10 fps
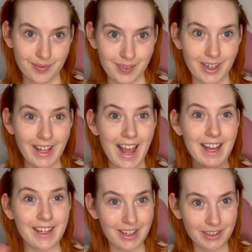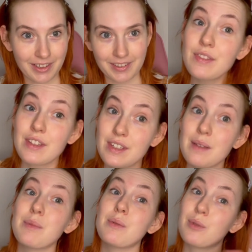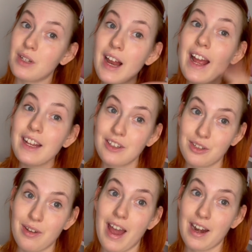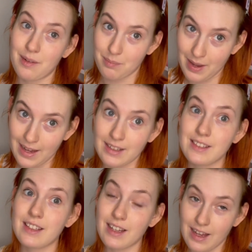Okay, cool. If the Sims would like to add base